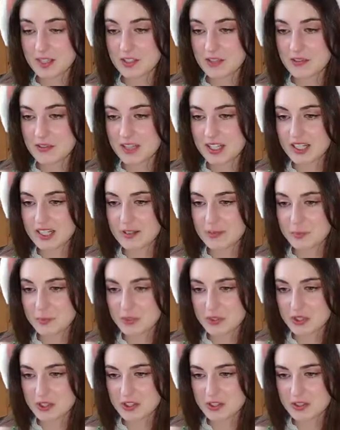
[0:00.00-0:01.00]
If I hadn't
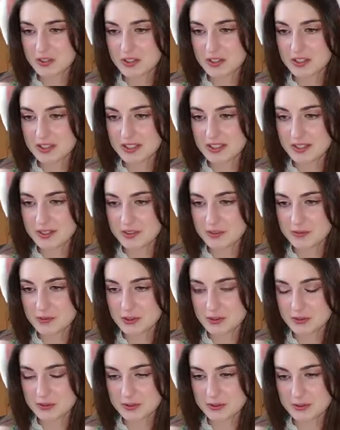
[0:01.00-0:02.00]
brought her out of
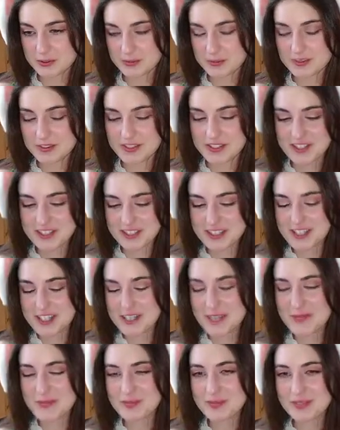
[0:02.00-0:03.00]
her room. Shut
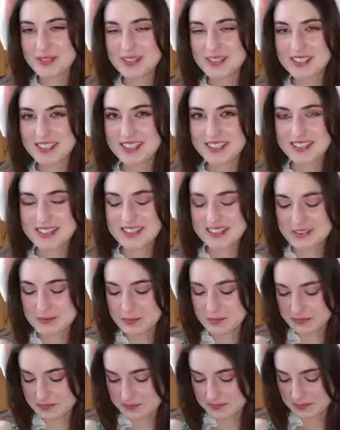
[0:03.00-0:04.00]
up!
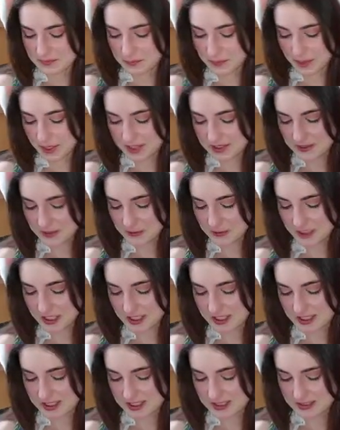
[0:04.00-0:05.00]
Why the
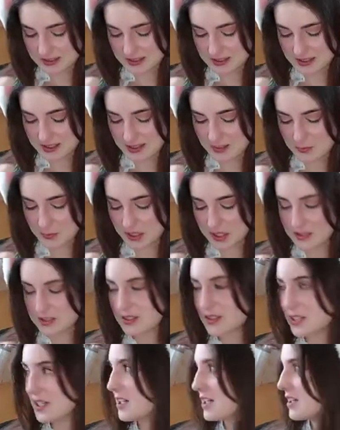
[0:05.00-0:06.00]
fuck? It's it's
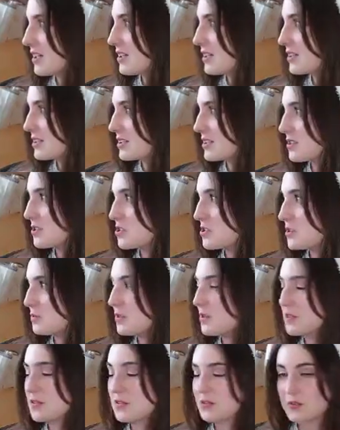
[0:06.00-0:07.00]
Monday. It's such a
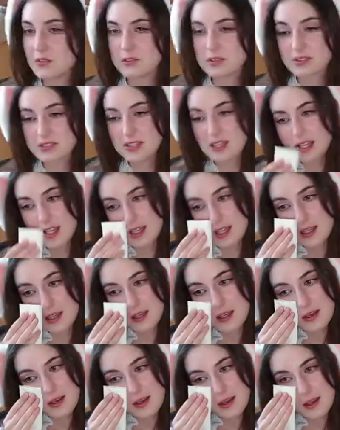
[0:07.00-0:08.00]
beautiful
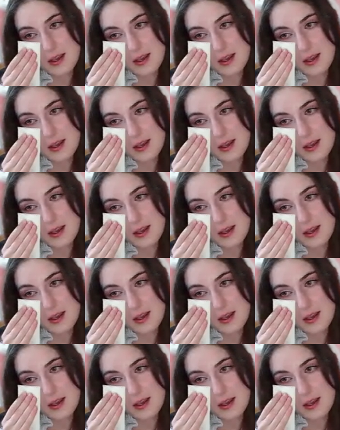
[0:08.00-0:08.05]
day.